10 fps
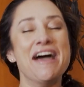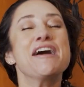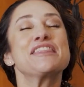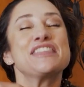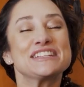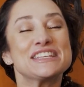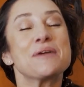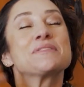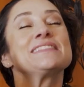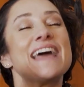Things that
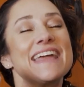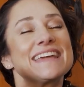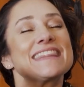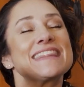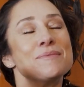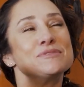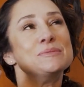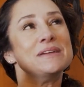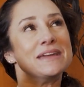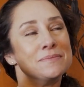I would like them to
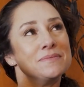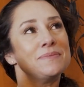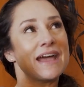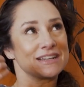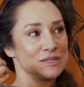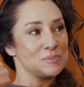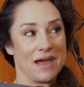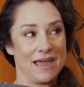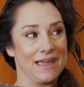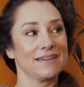be impacted
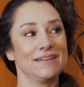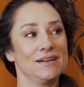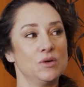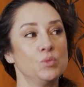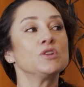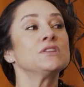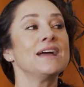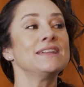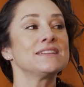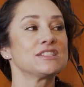by will
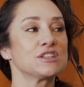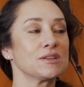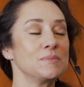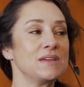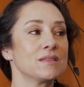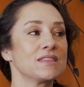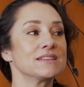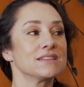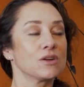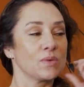not necessarily be the
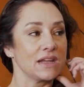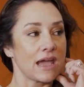things that are winning